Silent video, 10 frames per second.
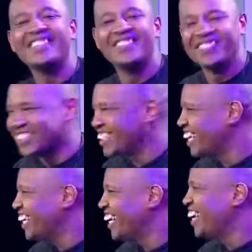Whoa, whoa,
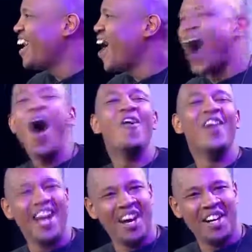whoa, guys. You know what?
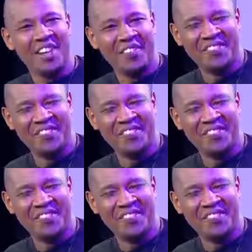You know,